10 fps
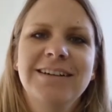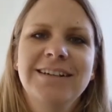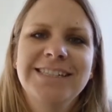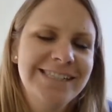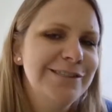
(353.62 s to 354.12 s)

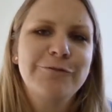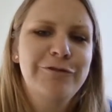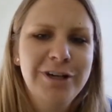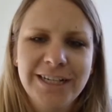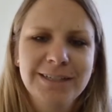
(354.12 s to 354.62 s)
She's
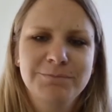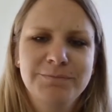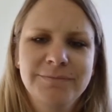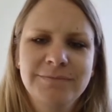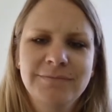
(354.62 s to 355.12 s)
free.
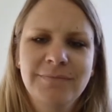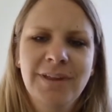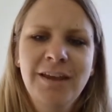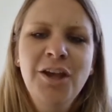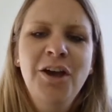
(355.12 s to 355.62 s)

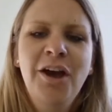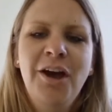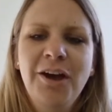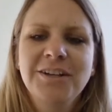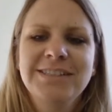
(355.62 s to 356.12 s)

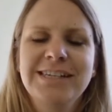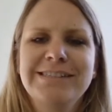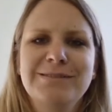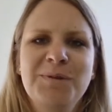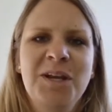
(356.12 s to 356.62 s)
Her
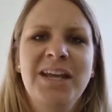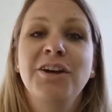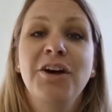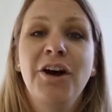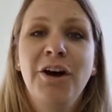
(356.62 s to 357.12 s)

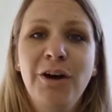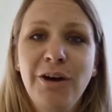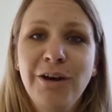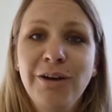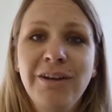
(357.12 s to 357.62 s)
testimony,
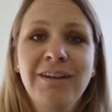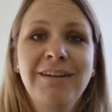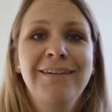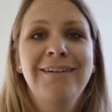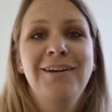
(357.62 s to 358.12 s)
her
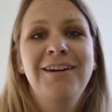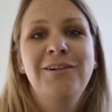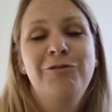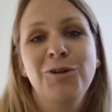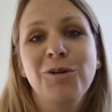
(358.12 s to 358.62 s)

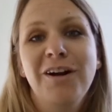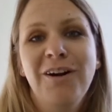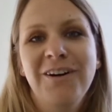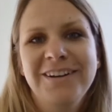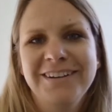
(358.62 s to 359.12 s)
from
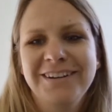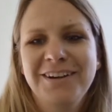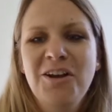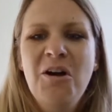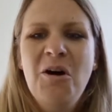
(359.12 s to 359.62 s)
garden,
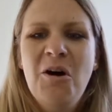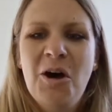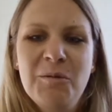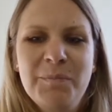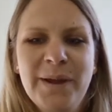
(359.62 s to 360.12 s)

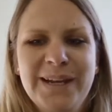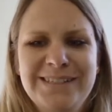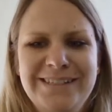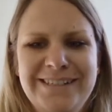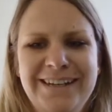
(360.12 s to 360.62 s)
her
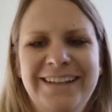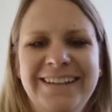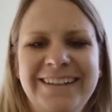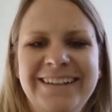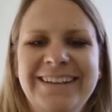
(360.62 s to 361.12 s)
picture
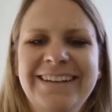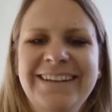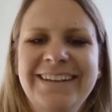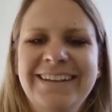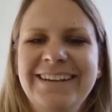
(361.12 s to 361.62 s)

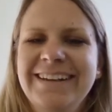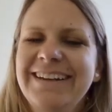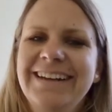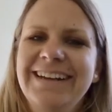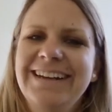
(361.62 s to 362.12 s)

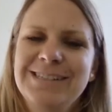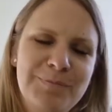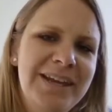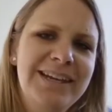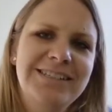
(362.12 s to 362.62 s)
is a
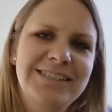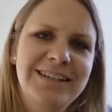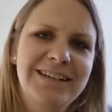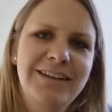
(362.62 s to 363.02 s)
picture